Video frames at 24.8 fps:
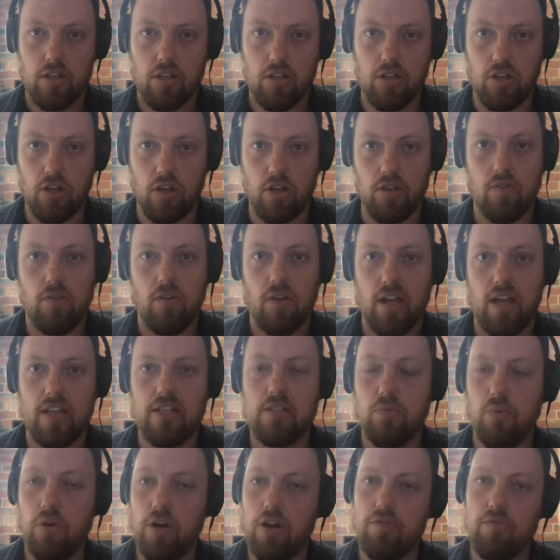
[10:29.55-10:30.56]
You know,
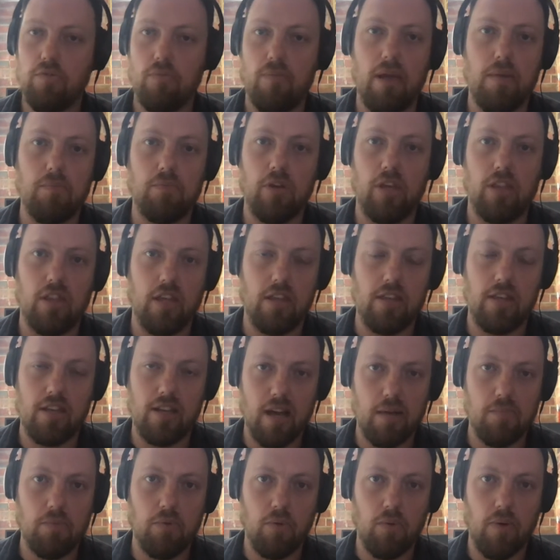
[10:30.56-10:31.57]
it's worth remembering that the
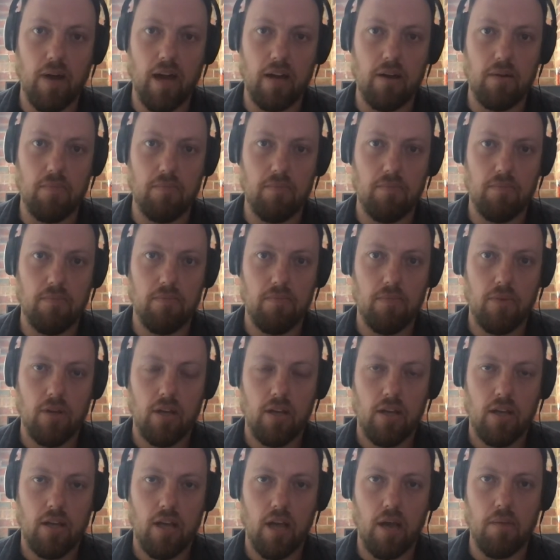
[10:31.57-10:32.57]
number one
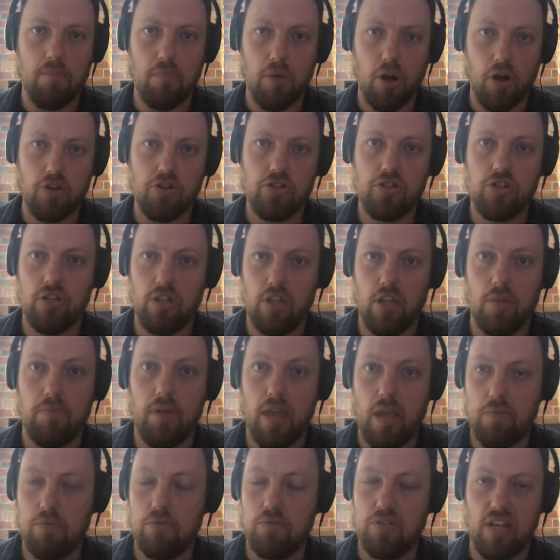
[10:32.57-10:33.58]
emotion that
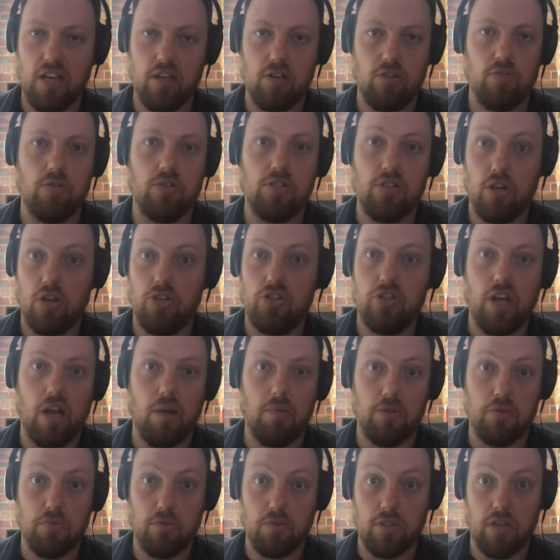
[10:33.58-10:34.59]
people tend to
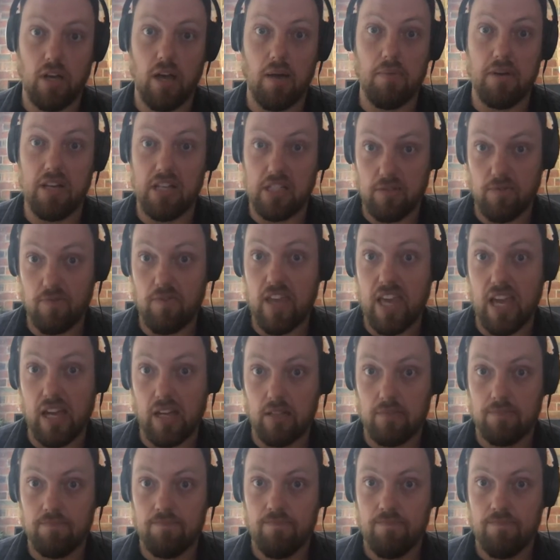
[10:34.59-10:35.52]
associate with retirement is fear.